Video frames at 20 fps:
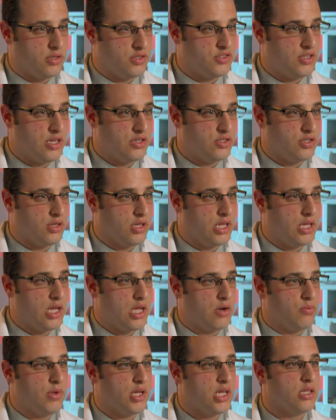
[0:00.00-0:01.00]
essentially
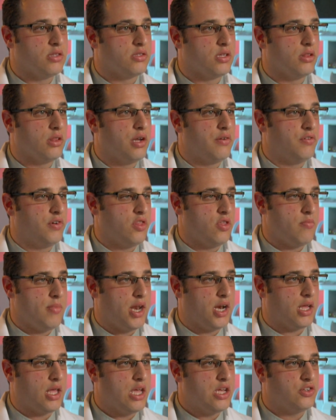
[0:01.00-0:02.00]
and we can deliver the
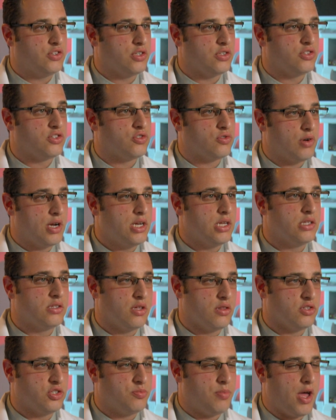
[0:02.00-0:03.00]
medication straight
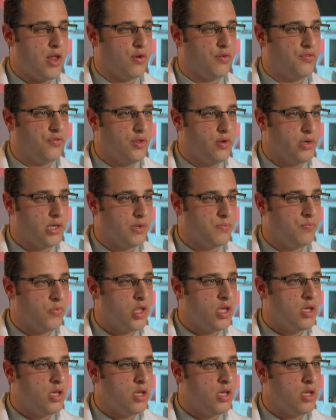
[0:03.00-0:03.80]
into the spinal fluid.